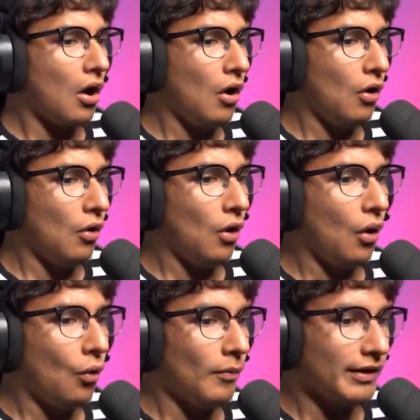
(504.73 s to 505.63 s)
oh,
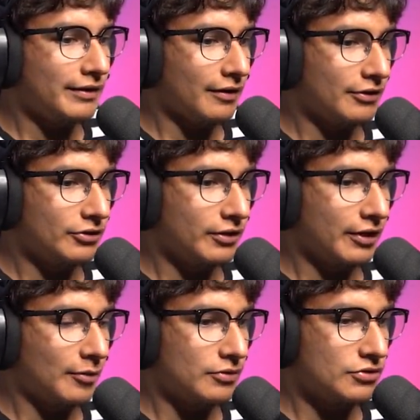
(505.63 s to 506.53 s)
oh my god, dude, I
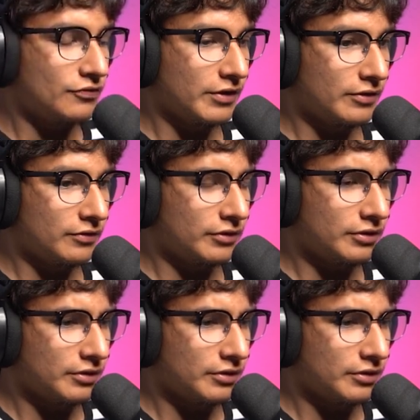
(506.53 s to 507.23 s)
almost failed.